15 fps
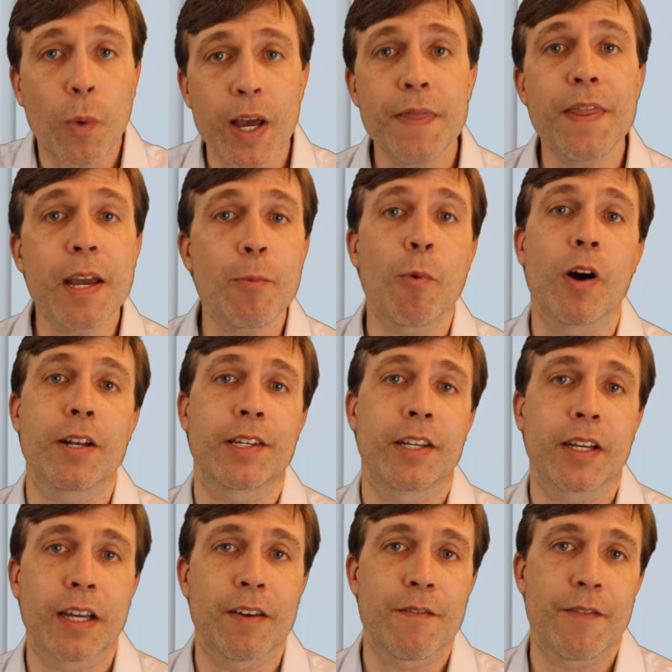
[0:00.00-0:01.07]
when they want
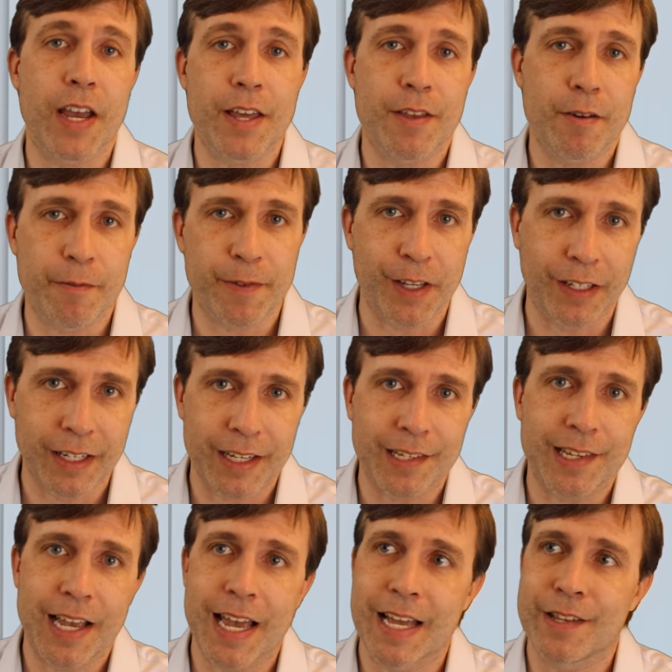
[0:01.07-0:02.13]
to convey their
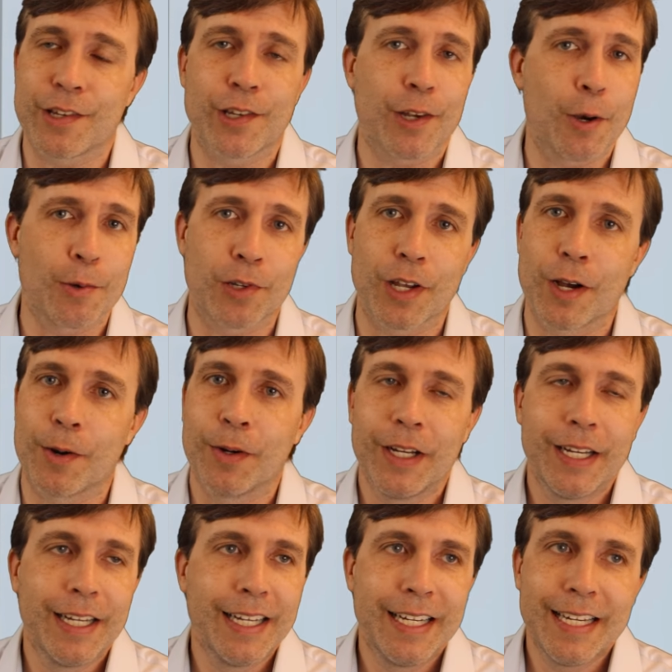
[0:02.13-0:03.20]
feelings, and so-so
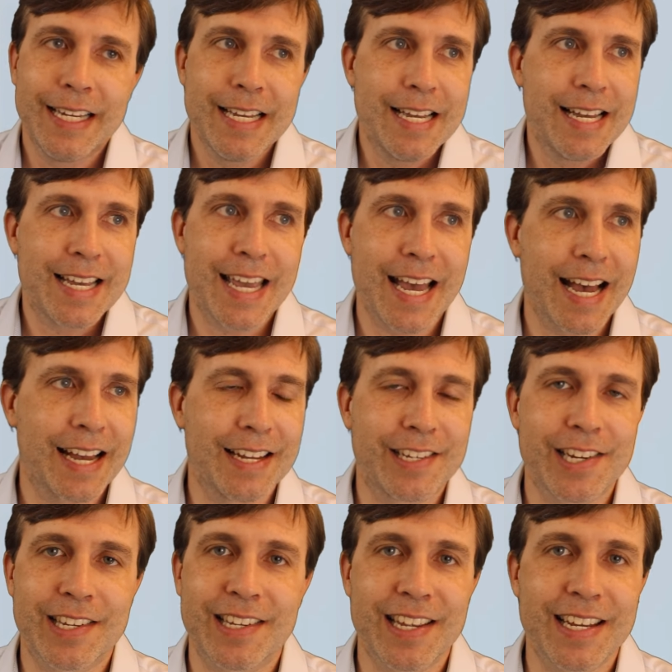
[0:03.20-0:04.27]
yeah, it
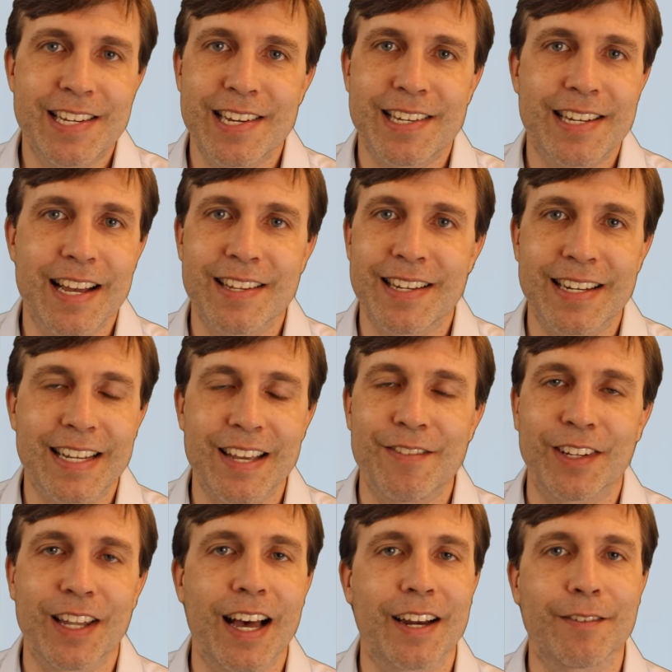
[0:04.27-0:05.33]
just it just doesn't give
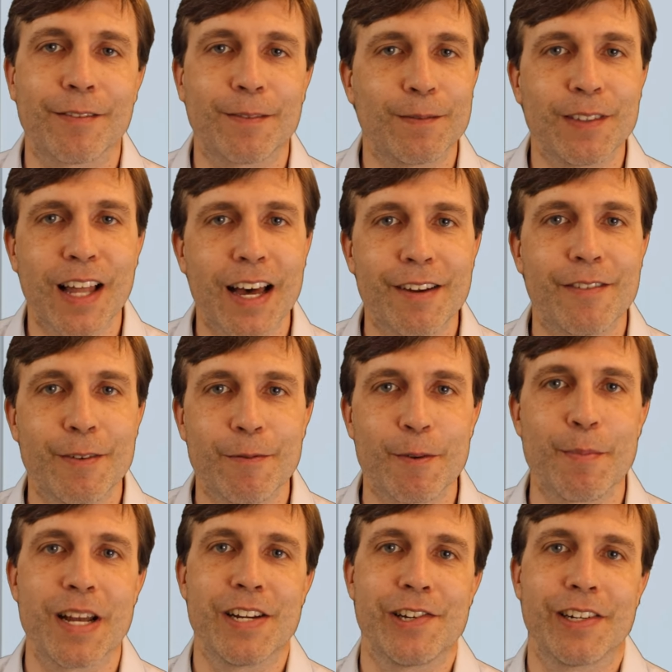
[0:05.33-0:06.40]
a lot of lot of
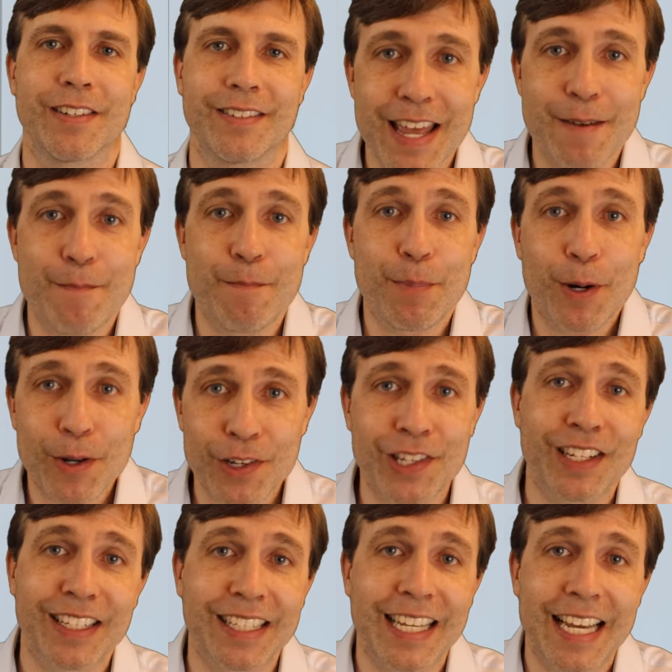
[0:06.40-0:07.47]
information. And
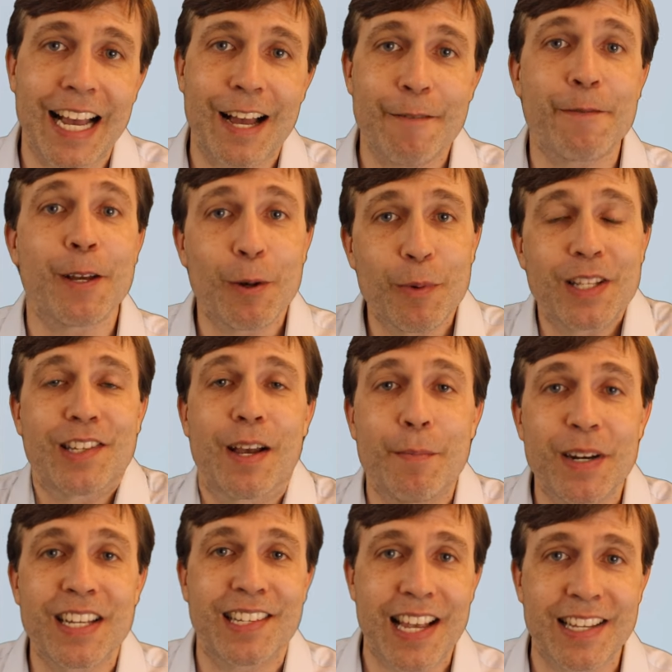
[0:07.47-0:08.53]
personally, I feel when
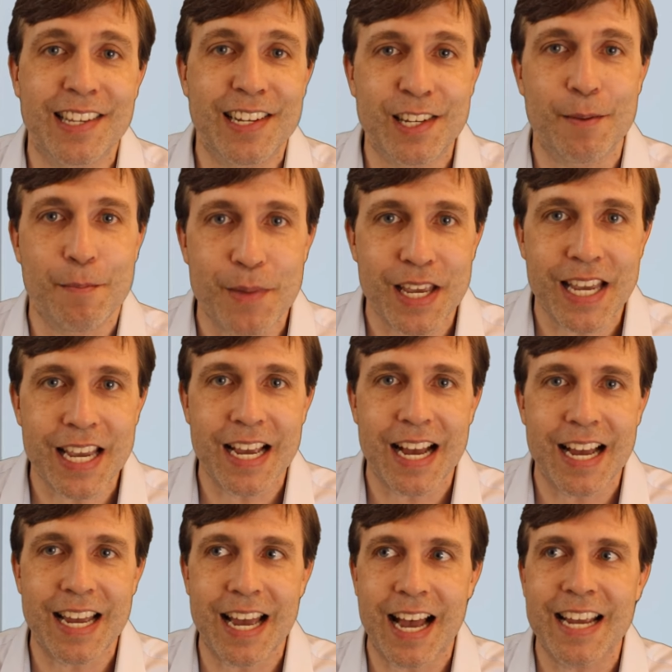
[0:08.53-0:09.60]
somebody says it to me,
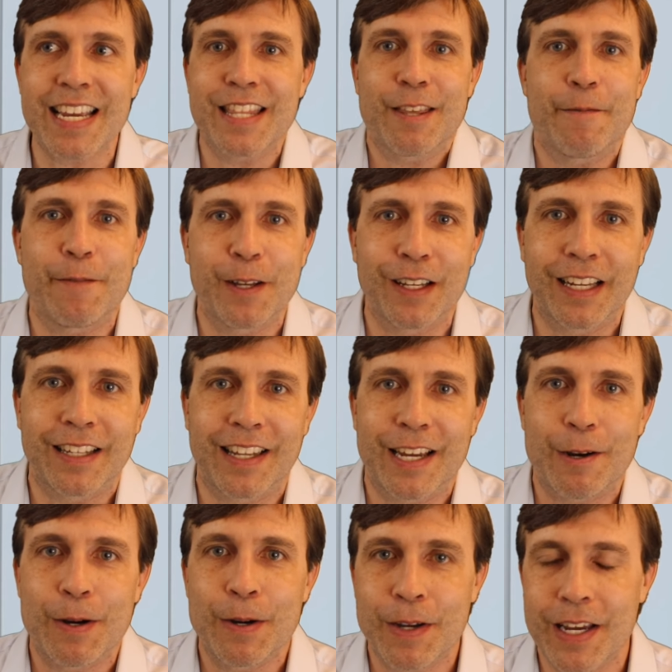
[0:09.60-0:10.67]
I, I get the feeling
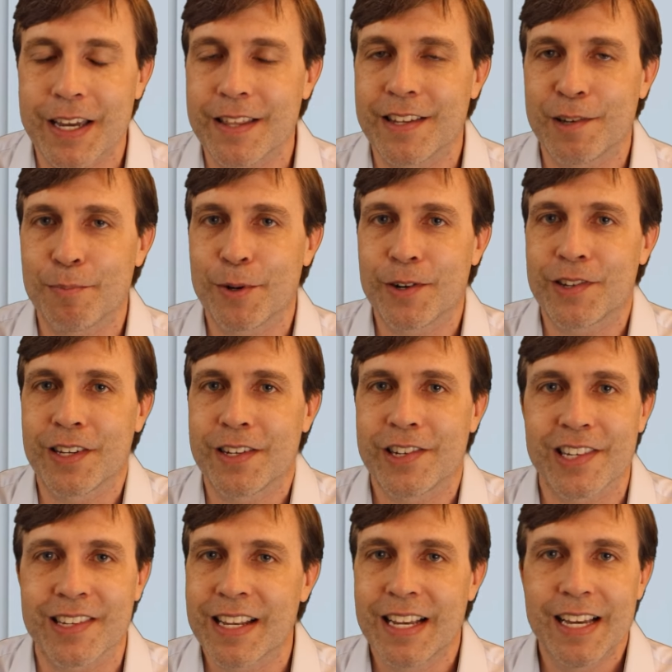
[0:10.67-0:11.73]
like, okay, this person
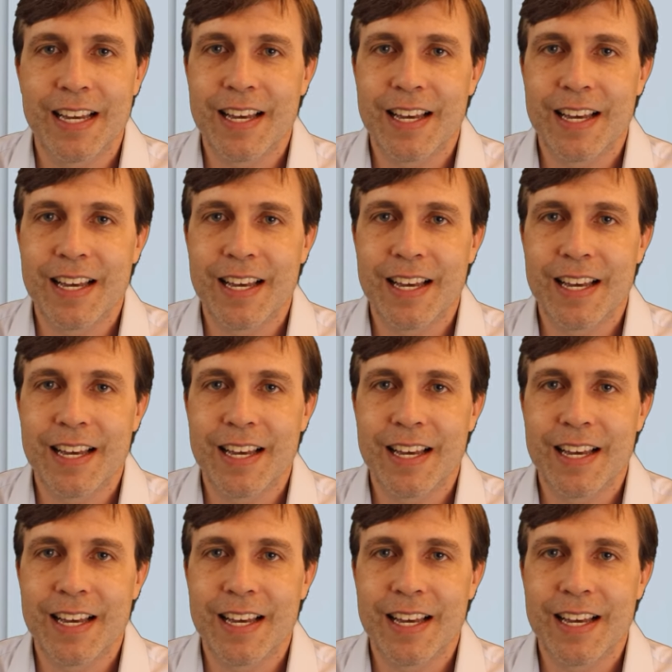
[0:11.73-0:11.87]
just